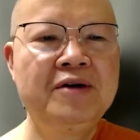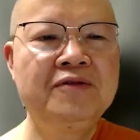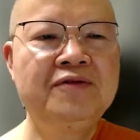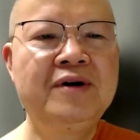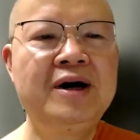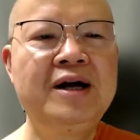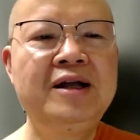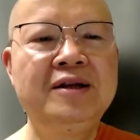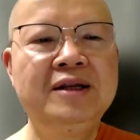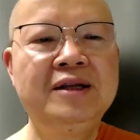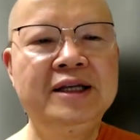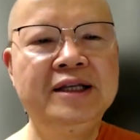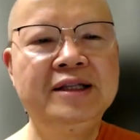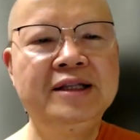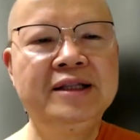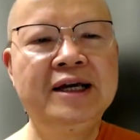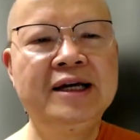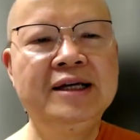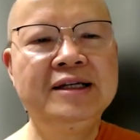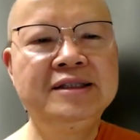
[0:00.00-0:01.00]
Finally,
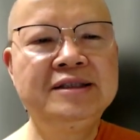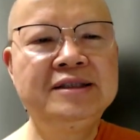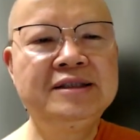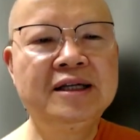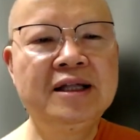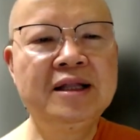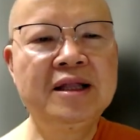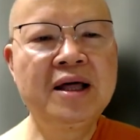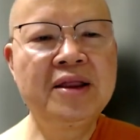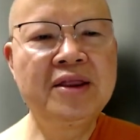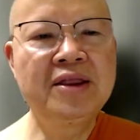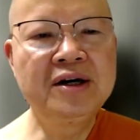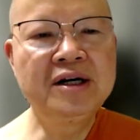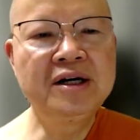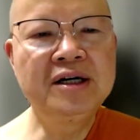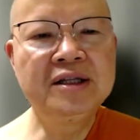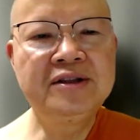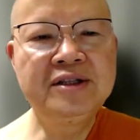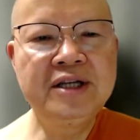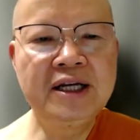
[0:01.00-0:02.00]
there is a
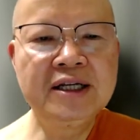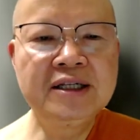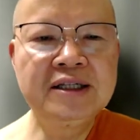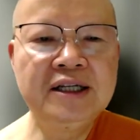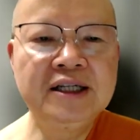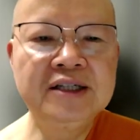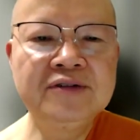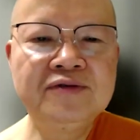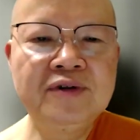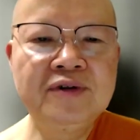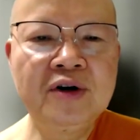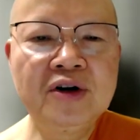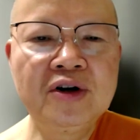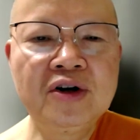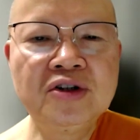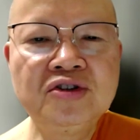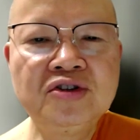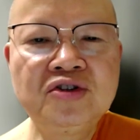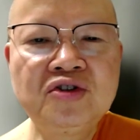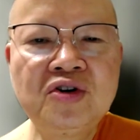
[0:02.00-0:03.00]
third technique for
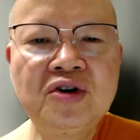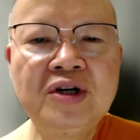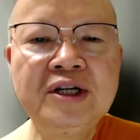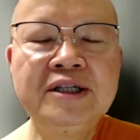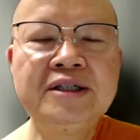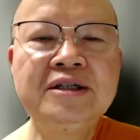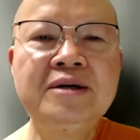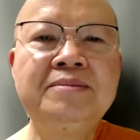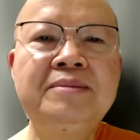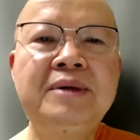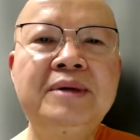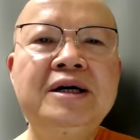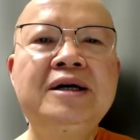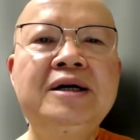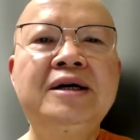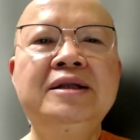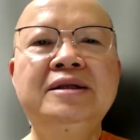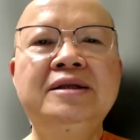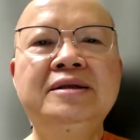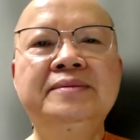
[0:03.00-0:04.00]
controlling the
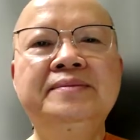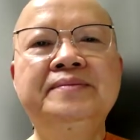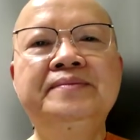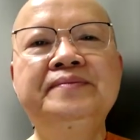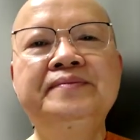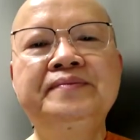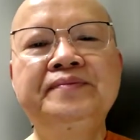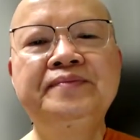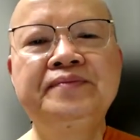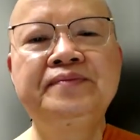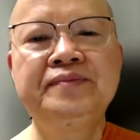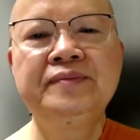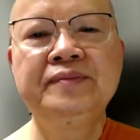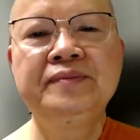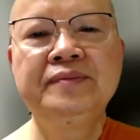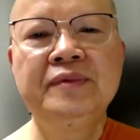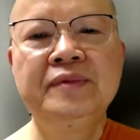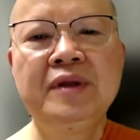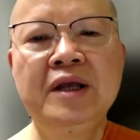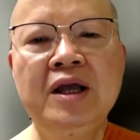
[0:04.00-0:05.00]
mind.
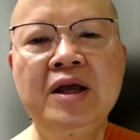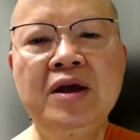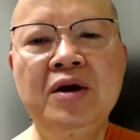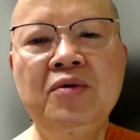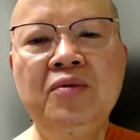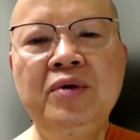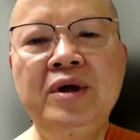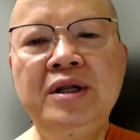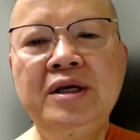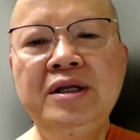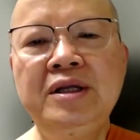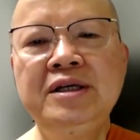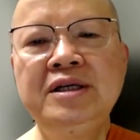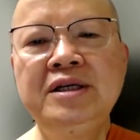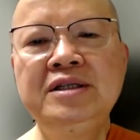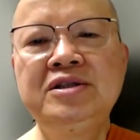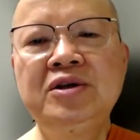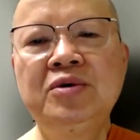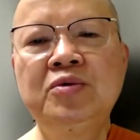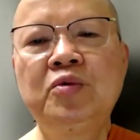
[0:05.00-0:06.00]
When it
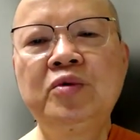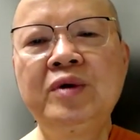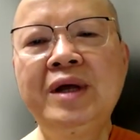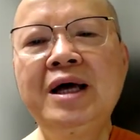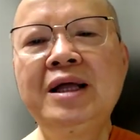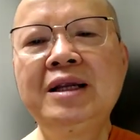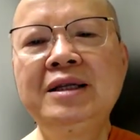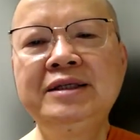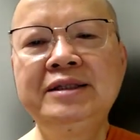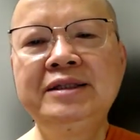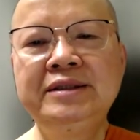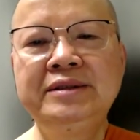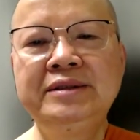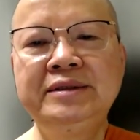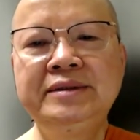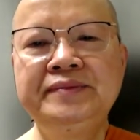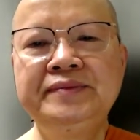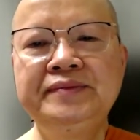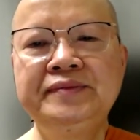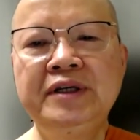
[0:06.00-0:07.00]
is
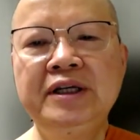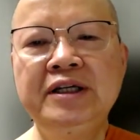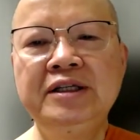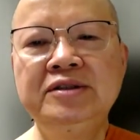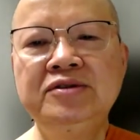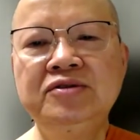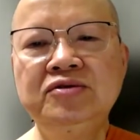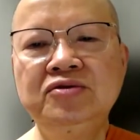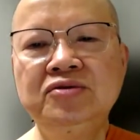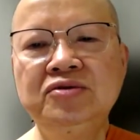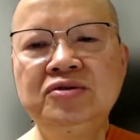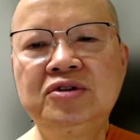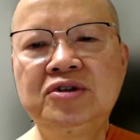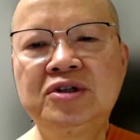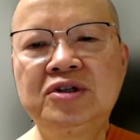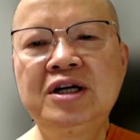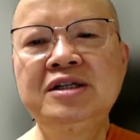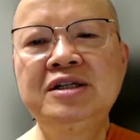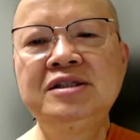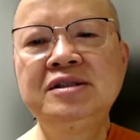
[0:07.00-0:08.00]
really
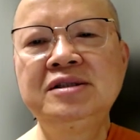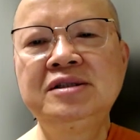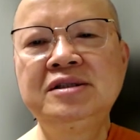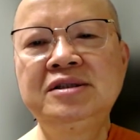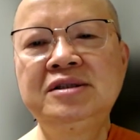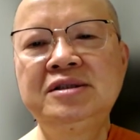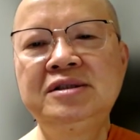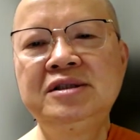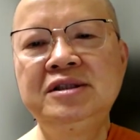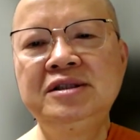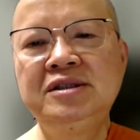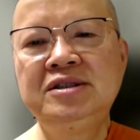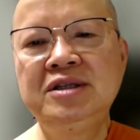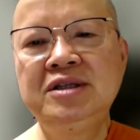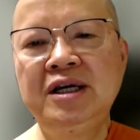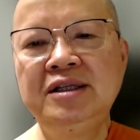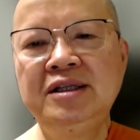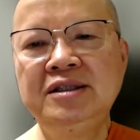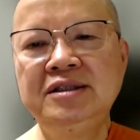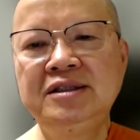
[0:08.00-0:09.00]

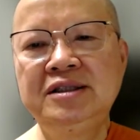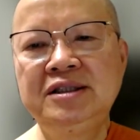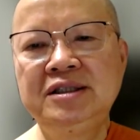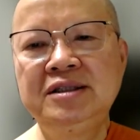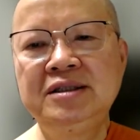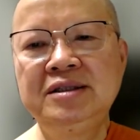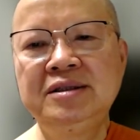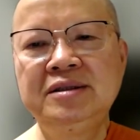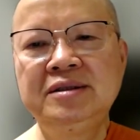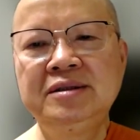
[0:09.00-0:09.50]
intransigent,